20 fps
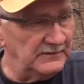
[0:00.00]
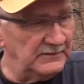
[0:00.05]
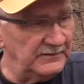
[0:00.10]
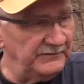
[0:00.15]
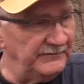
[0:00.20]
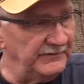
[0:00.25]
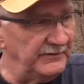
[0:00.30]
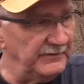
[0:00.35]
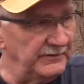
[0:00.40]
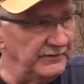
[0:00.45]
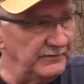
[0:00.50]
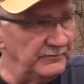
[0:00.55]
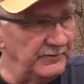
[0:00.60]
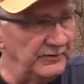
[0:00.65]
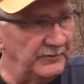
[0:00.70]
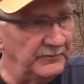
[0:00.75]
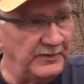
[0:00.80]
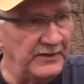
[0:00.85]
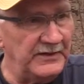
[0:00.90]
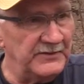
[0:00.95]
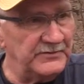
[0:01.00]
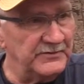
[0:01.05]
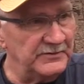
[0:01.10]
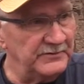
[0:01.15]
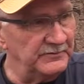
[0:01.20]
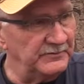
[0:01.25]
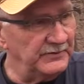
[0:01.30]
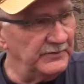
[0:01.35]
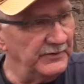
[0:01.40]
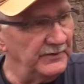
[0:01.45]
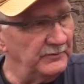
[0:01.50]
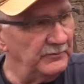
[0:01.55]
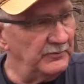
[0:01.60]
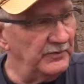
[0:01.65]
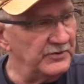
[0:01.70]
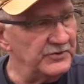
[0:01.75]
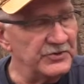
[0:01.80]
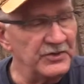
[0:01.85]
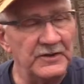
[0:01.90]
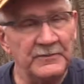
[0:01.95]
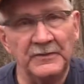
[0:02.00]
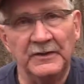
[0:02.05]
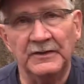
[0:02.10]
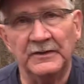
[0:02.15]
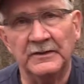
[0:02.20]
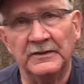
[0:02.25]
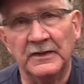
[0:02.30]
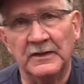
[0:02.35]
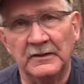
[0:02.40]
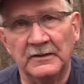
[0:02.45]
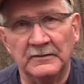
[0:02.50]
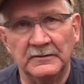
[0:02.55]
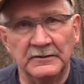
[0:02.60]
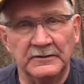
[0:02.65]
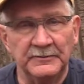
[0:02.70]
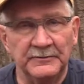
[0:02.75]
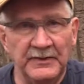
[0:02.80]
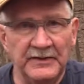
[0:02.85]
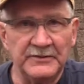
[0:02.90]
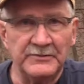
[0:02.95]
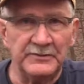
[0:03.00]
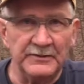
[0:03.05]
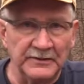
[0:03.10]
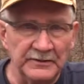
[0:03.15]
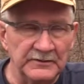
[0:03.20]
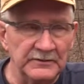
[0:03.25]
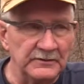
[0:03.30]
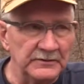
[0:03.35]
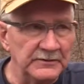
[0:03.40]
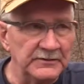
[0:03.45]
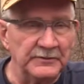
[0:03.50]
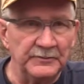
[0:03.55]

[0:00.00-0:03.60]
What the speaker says: Even though you can be a patron pretty cheaply on our Patreon